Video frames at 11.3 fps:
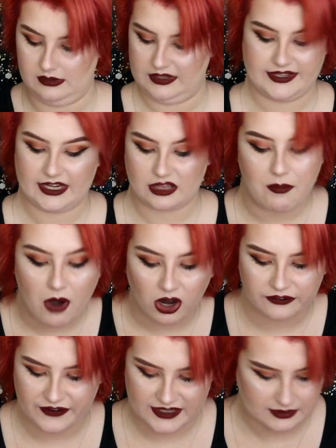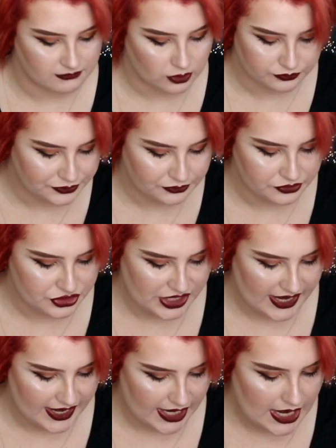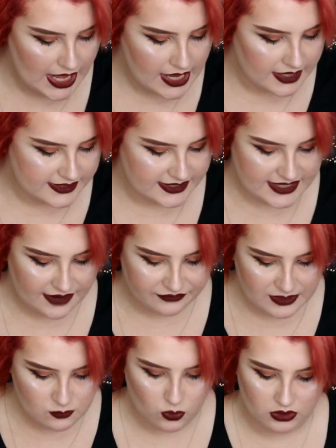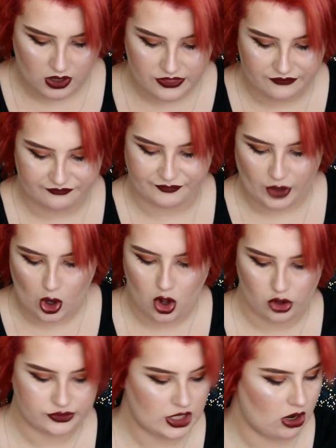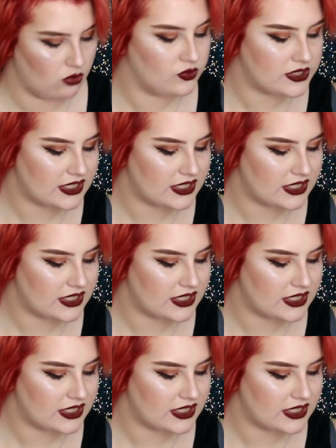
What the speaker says: it's like the perfect maroon shade. This is definitely more on the fall tone